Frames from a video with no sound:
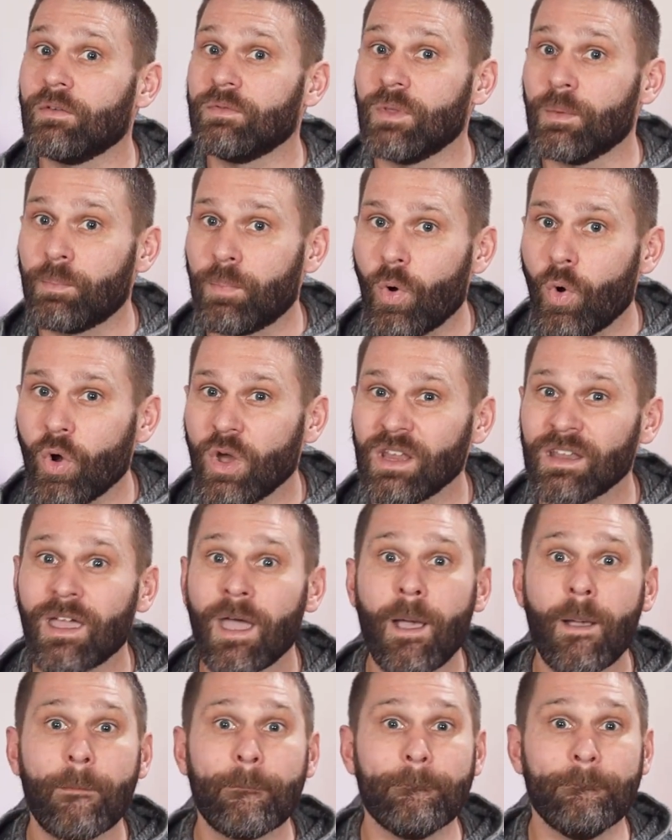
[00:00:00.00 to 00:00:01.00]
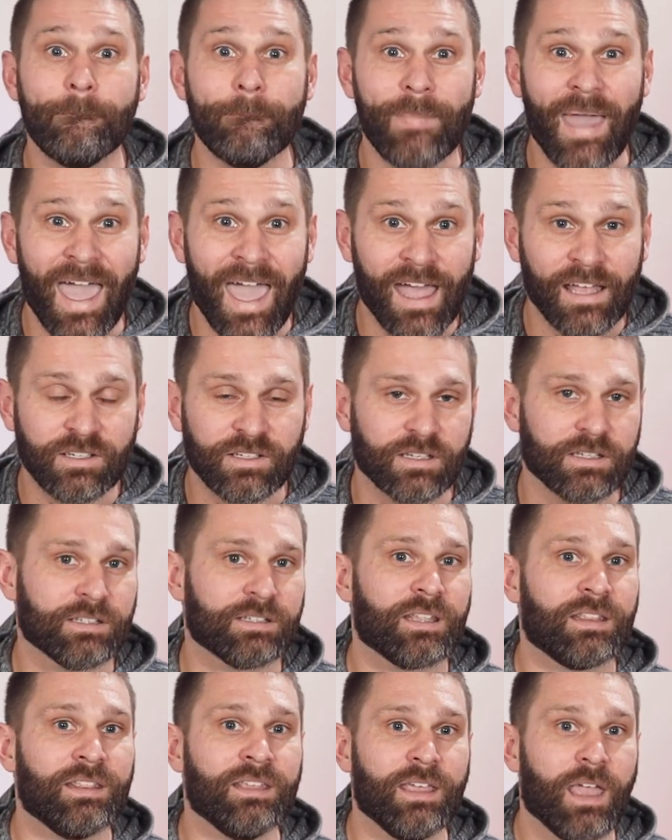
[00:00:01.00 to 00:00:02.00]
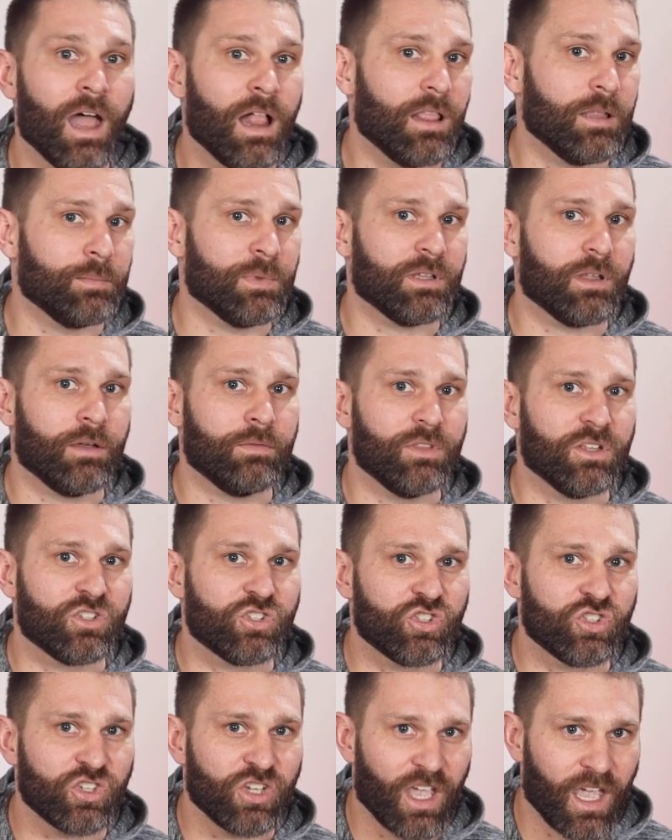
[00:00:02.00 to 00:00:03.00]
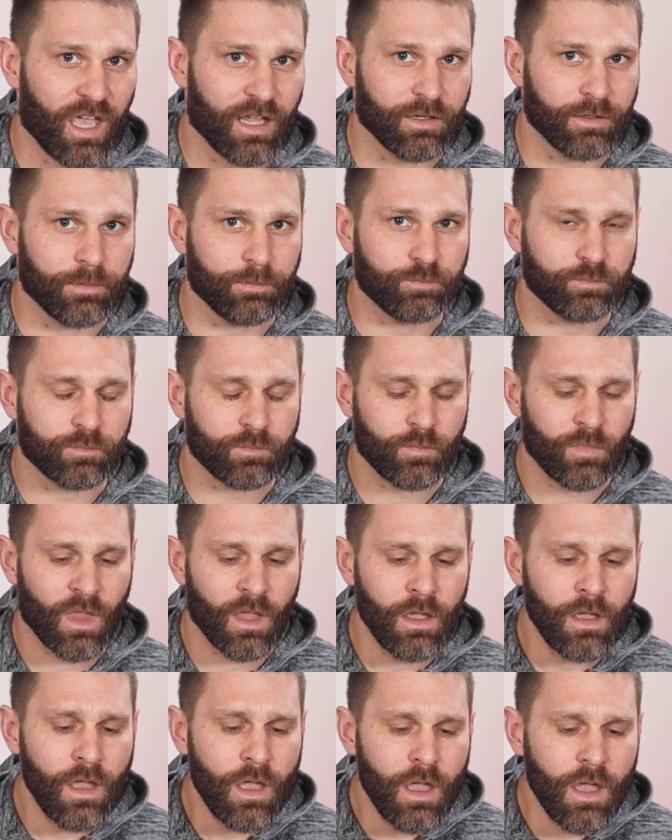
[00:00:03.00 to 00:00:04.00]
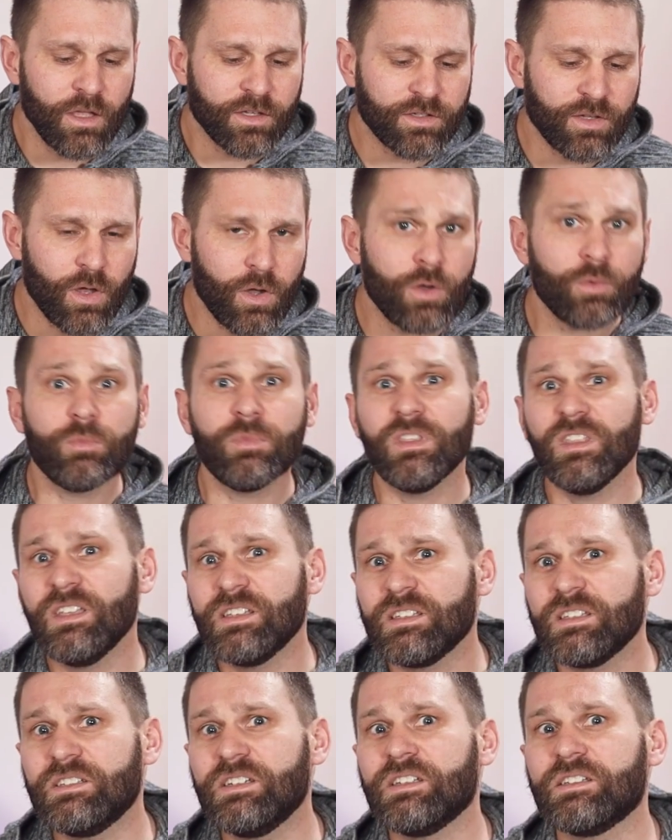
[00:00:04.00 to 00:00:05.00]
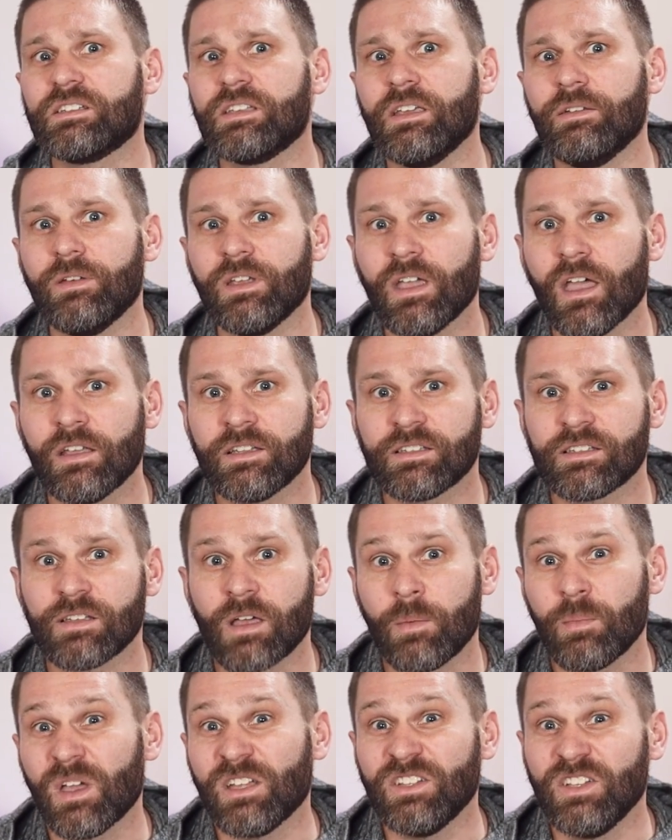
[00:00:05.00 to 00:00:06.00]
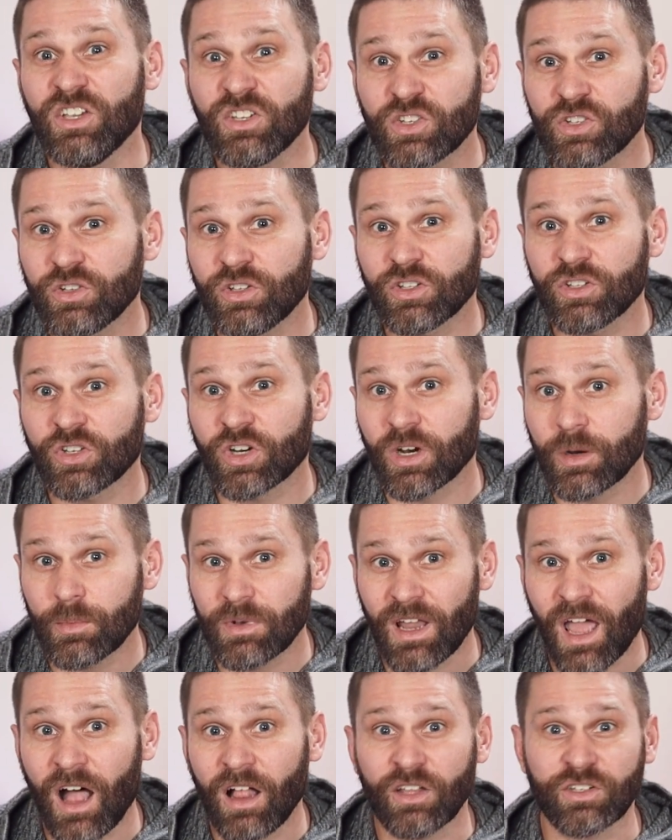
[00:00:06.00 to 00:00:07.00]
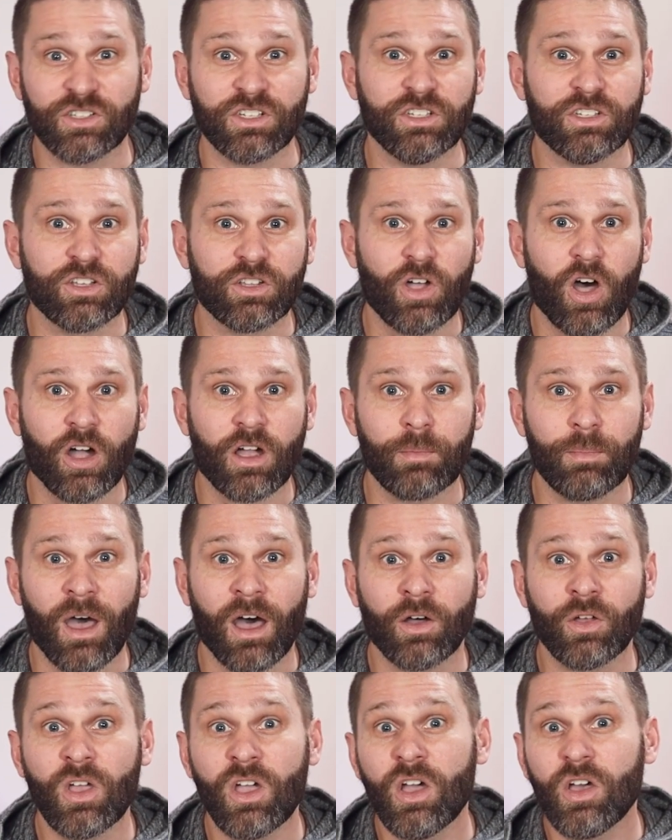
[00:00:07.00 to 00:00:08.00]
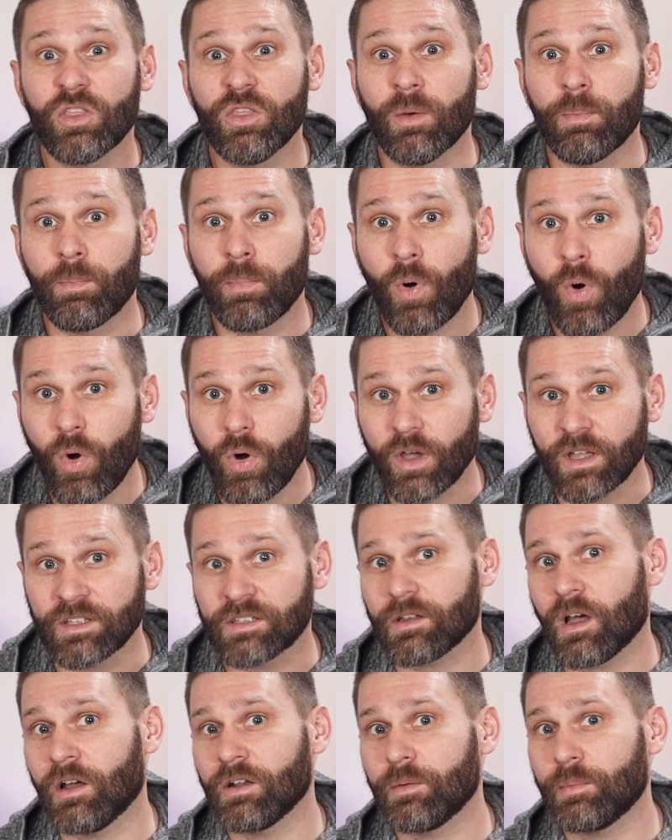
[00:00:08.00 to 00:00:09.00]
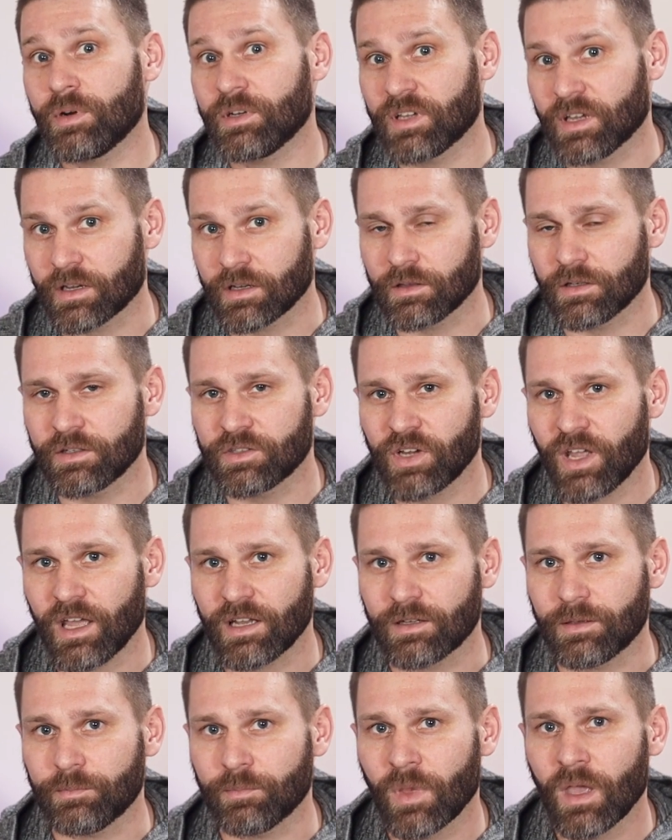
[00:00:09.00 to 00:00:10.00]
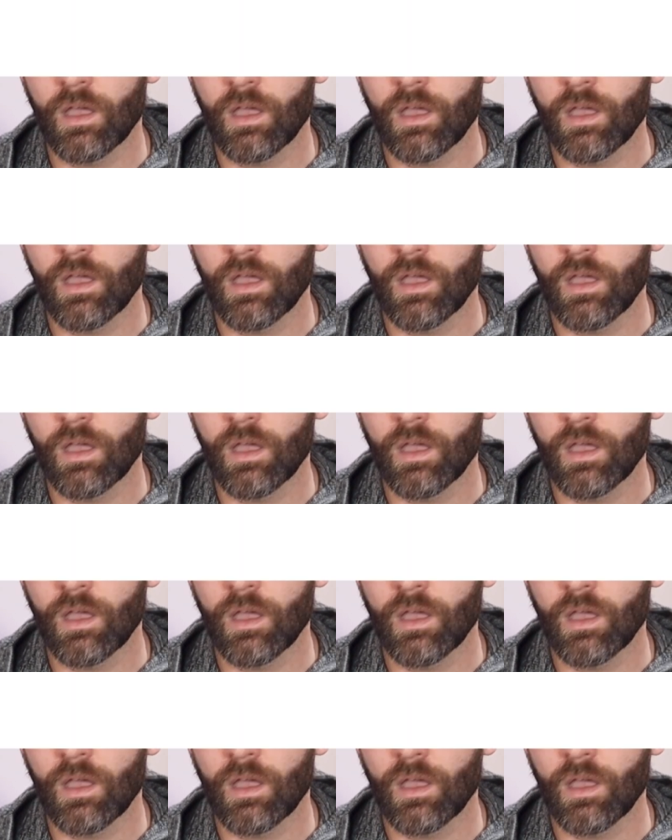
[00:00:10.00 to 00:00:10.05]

of the point matches the element of the channel. So this is just giving us some additional terminology to talk about the points on a particular channel.